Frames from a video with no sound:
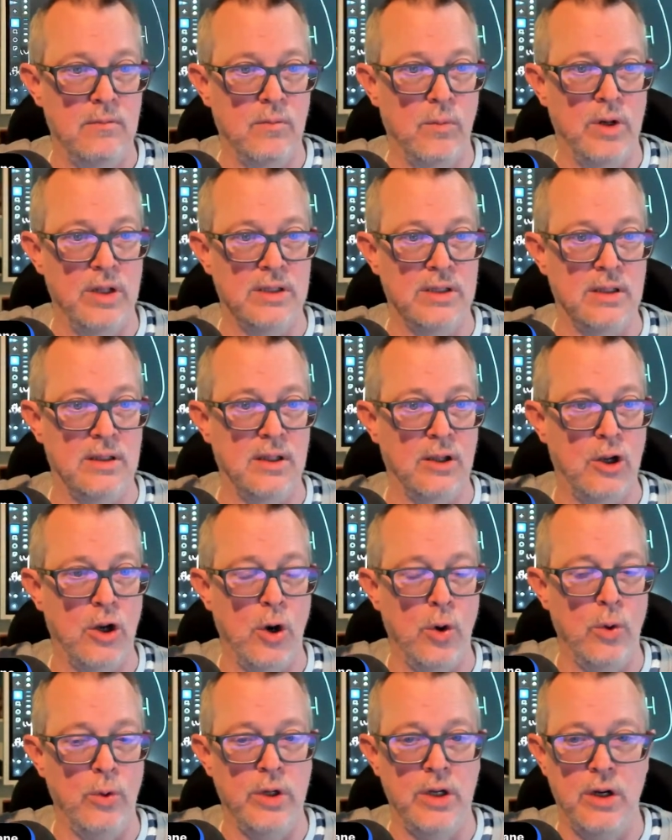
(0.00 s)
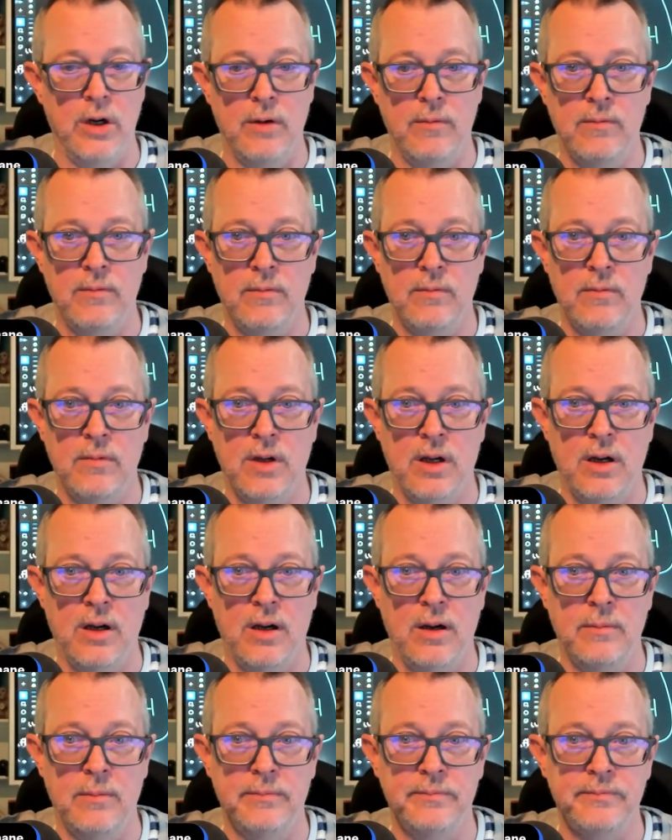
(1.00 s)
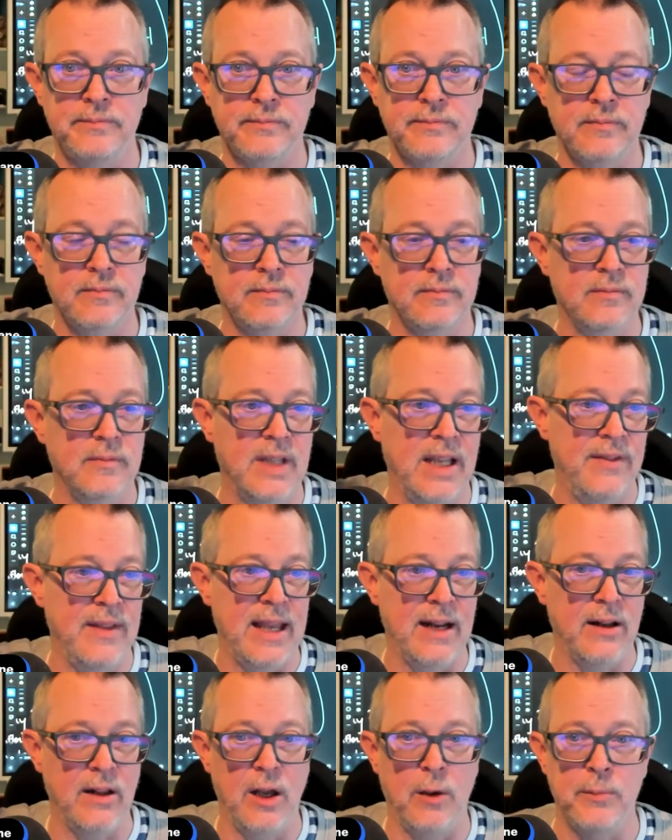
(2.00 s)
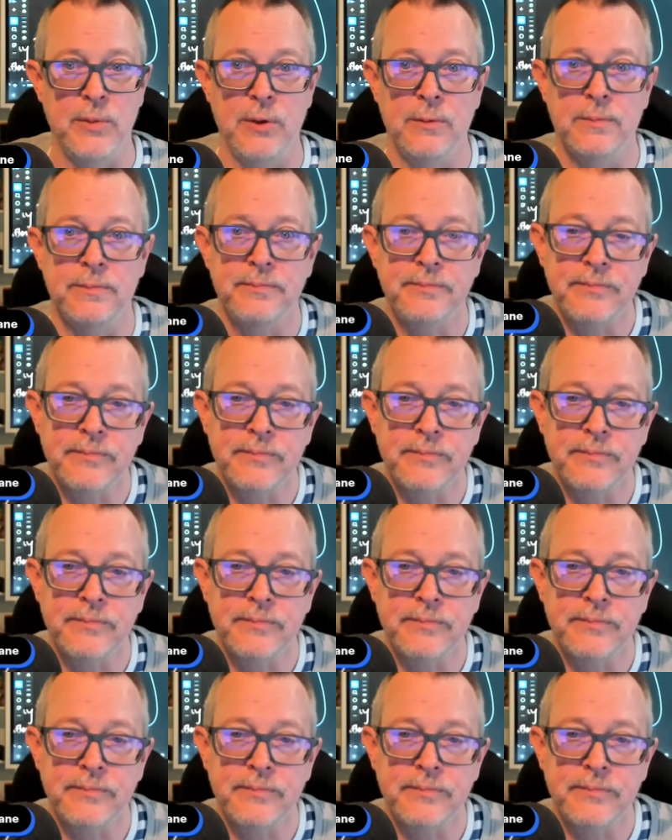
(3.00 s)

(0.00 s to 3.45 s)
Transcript: what is it? The code here, and that'll help you.